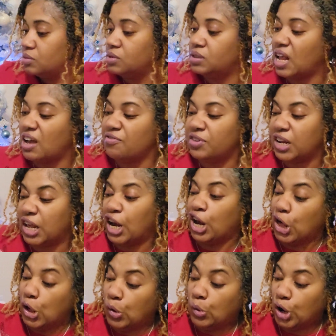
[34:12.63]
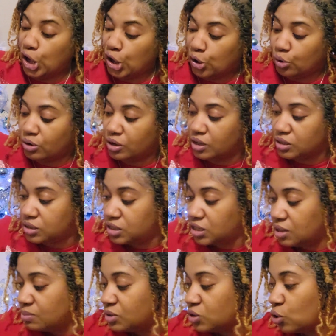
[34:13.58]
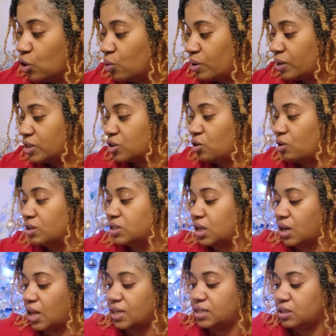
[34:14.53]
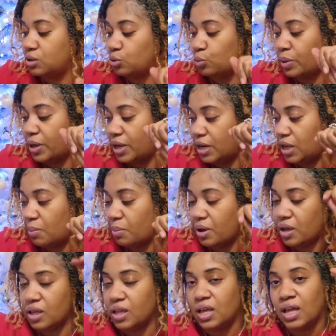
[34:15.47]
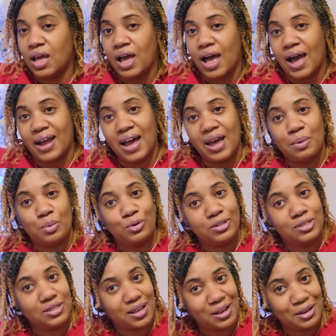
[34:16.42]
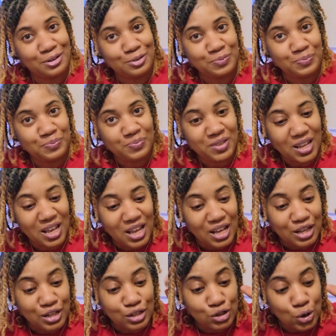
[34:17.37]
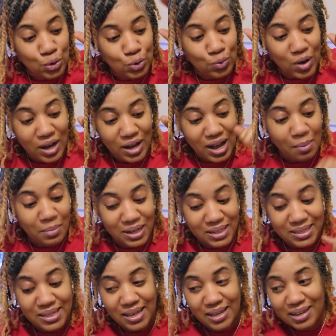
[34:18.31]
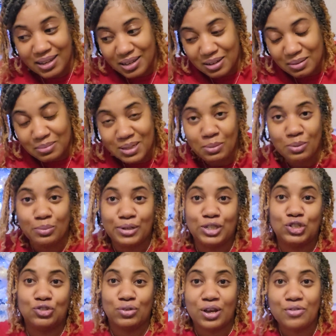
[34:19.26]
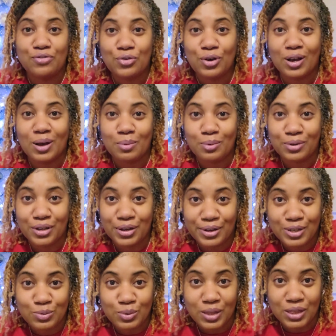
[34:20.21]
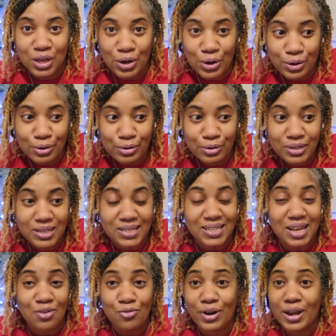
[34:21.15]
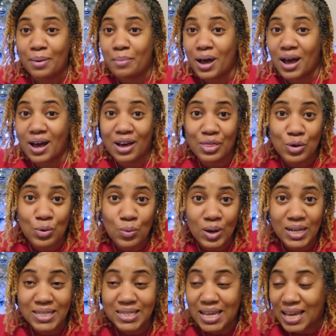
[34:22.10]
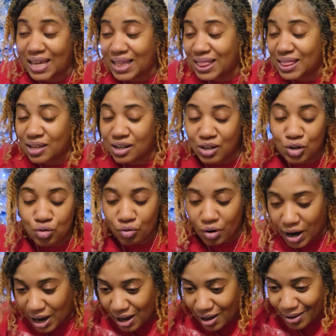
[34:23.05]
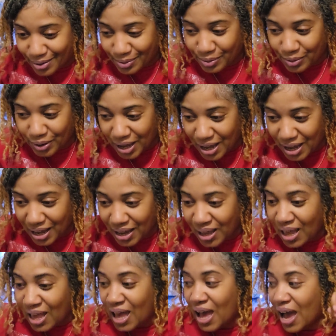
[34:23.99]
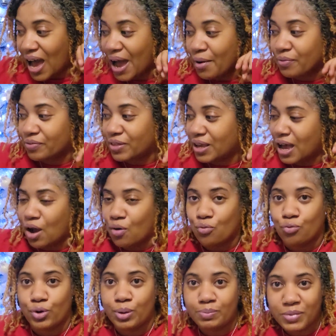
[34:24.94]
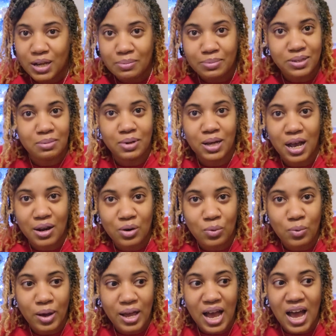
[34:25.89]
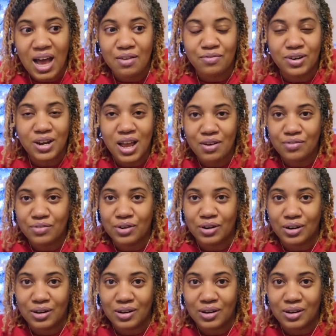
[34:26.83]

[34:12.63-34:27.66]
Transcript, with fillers: not for the low low, because Tim's always cost a nice little penny, but I got them on sale. So I got my Tim's. I'm going to be straight for a couple years with those, because I ran my other ones in the ground, okay? I, they got ripped up some kind of way. I have never